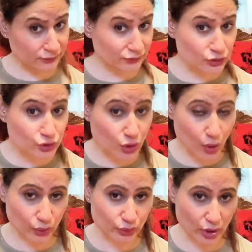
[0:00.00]
future
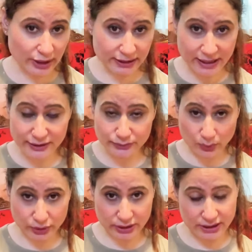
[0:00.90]
or not, and that is
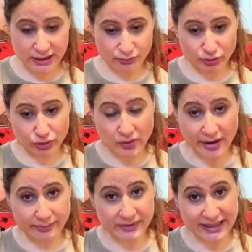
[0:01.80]
what is keeping you
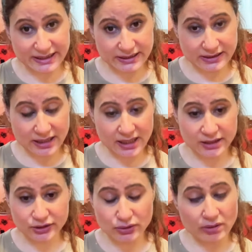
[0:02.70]
up late at night.